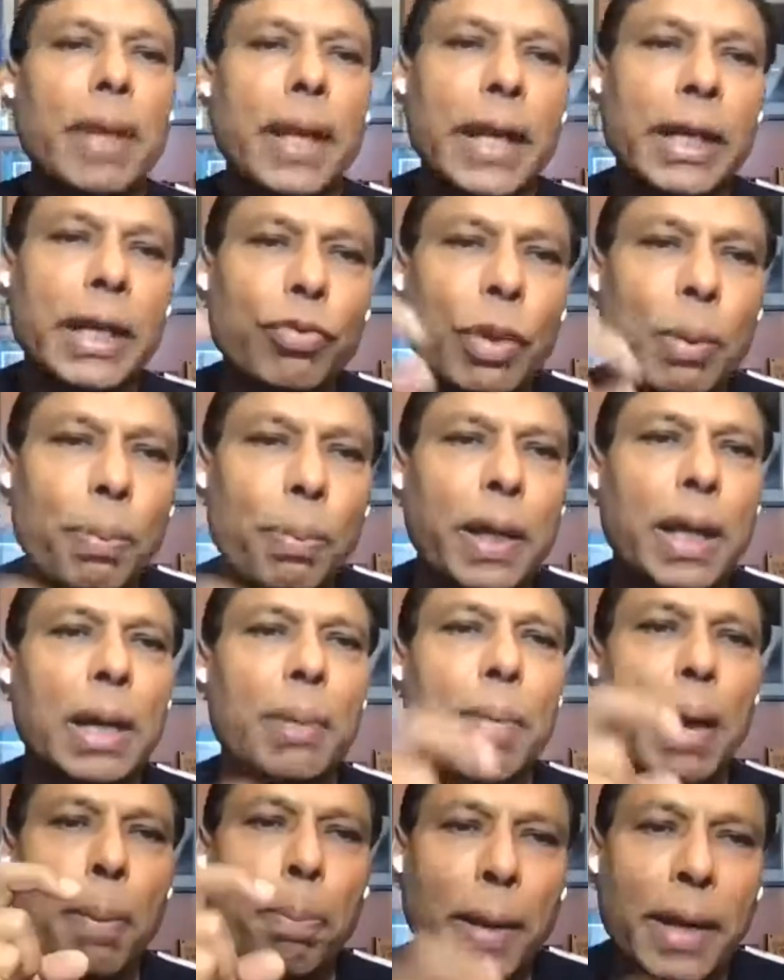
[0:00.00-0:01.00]
It will
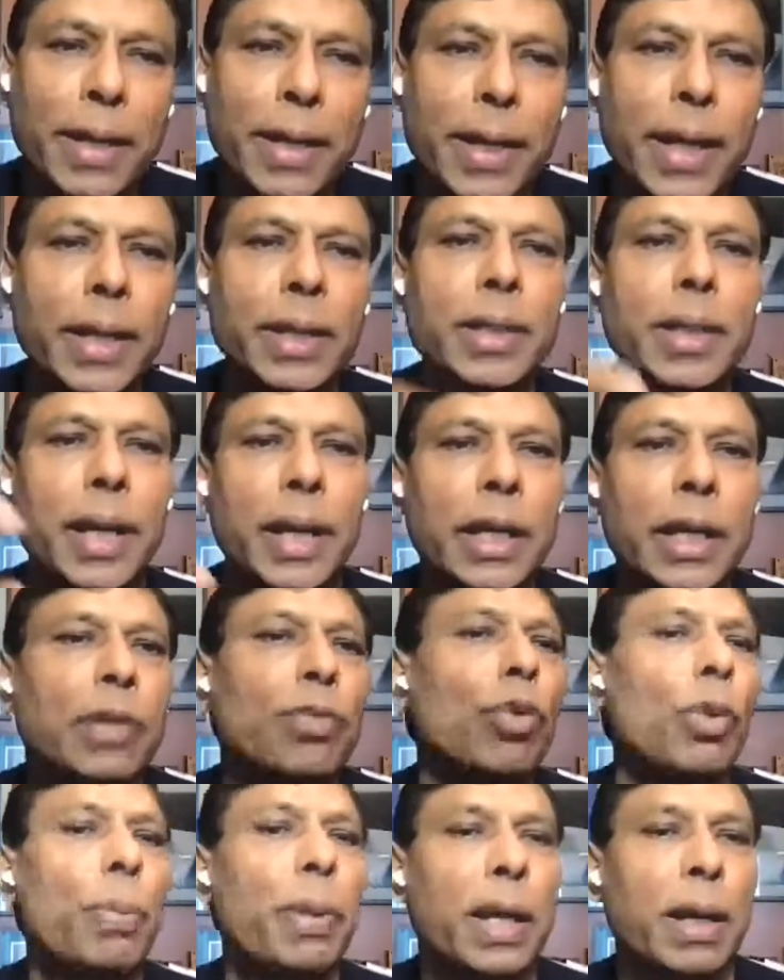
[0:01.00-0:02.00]
become abundant and it
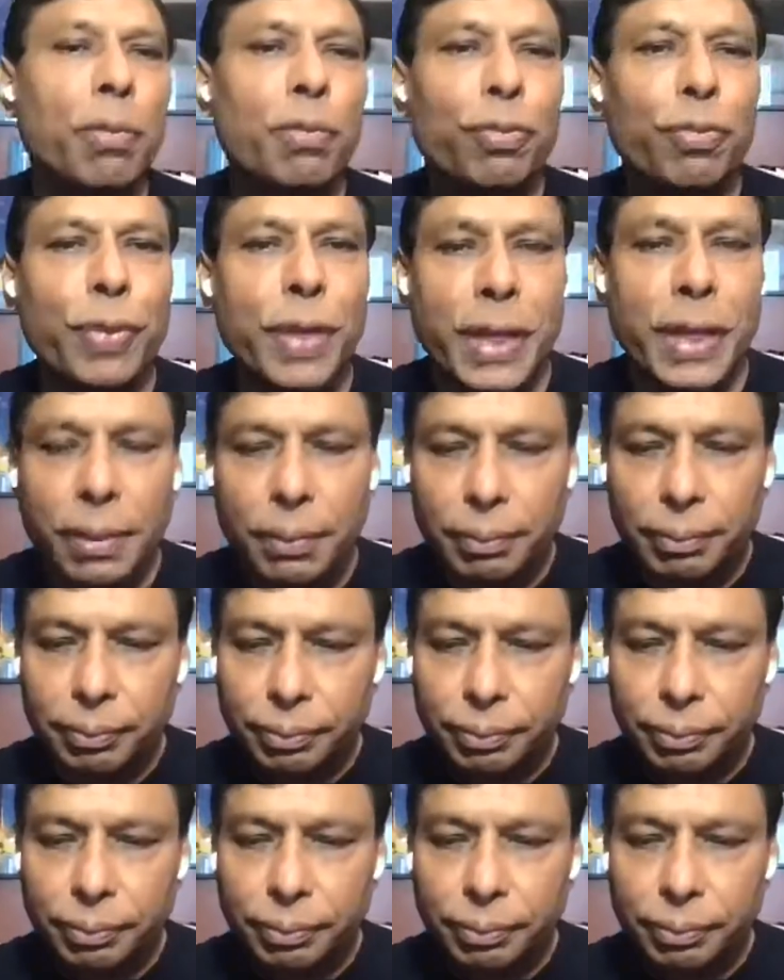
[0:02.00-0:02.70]
will become free.